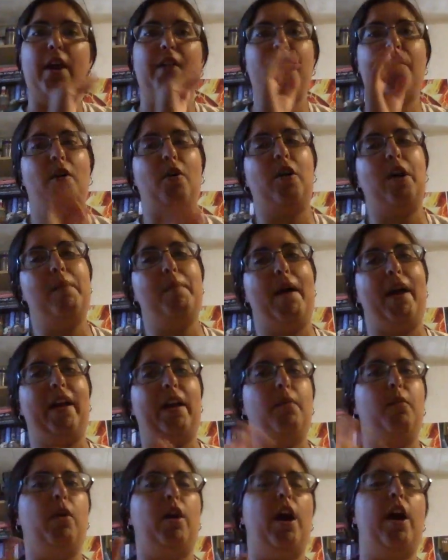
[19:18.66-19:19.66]
and then I'll come back
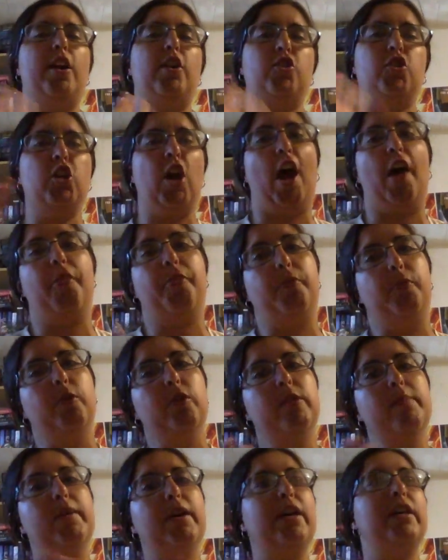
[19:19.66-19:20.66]
and we'll kind of chat through
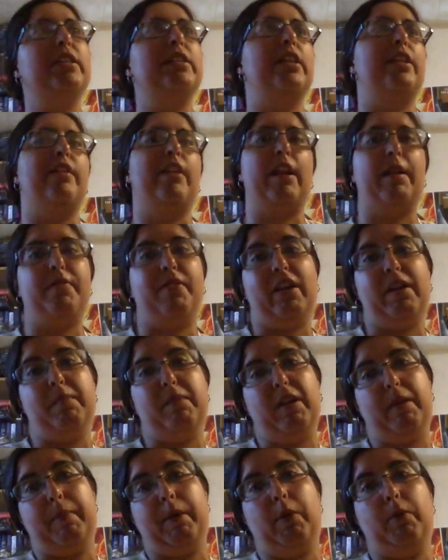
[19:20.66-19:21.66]
the books and then I think I'm
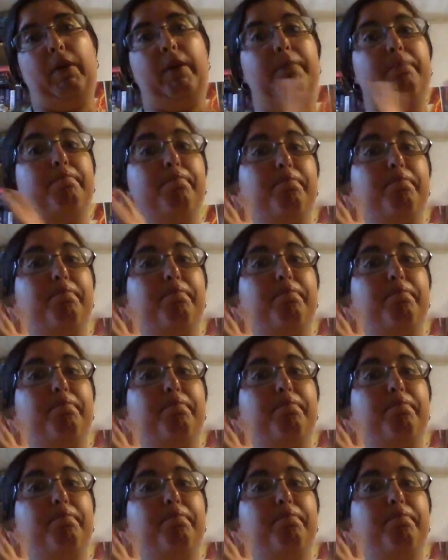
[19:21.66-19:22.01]
going to pick one.